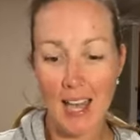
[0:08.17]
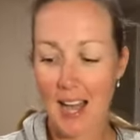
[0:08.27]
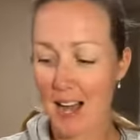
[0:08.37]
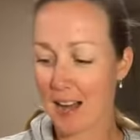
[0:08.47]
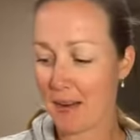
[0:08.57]

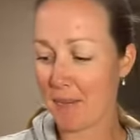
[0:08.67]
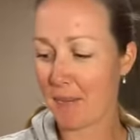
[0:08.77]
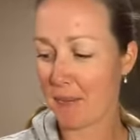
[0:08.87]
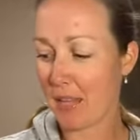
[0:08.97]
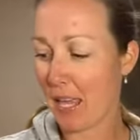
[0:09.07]

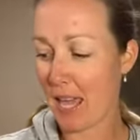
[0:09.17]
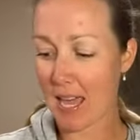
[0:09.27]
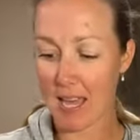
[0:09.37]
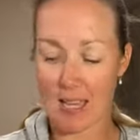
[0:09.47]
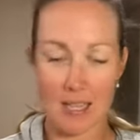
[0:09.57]

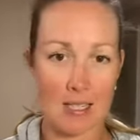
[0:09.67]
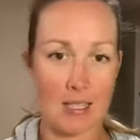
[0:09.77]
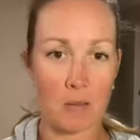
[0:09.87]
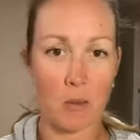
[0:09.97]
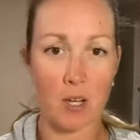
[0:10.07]

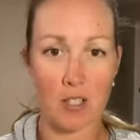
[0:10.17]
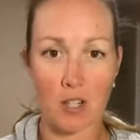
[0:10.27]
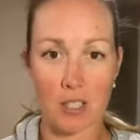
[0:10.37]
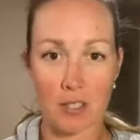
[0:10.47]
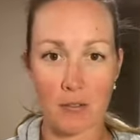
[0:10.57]
and where
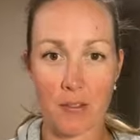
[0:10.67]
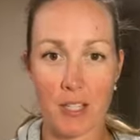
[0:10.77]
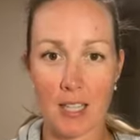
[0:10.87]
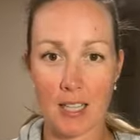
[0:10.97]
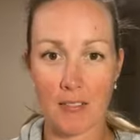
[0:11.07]

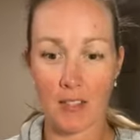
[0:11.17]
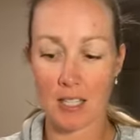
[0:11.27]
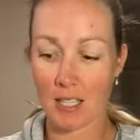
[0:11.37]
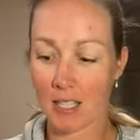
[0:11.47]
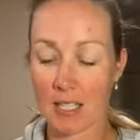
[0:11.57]
toxin-free living
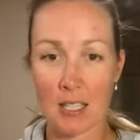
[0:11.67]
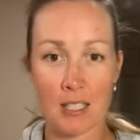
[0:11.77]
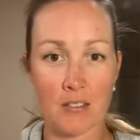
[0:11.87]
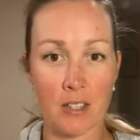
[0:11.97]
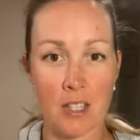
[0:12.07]
and young
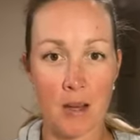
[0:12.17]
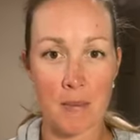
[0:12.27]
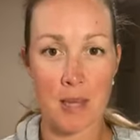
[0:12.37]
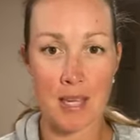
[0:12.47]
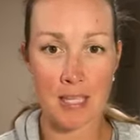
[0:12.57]
living come
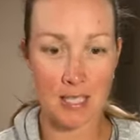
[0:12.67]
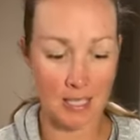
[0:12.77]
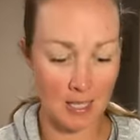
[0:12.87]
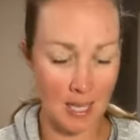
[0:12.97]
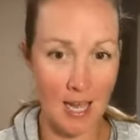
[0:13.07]

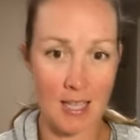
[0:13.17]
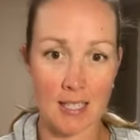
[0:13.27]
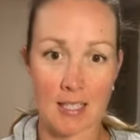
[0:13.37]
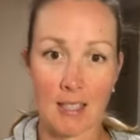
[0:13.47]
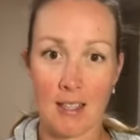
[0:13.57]
into
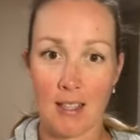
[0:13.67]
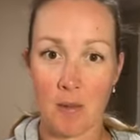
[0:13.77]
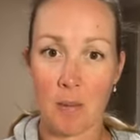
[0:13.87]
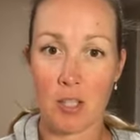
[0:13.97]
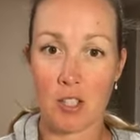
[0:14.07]
that
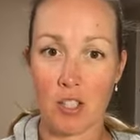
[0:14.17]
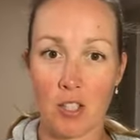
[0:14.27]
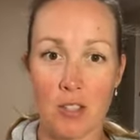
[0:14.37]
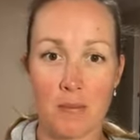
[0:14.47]
picture.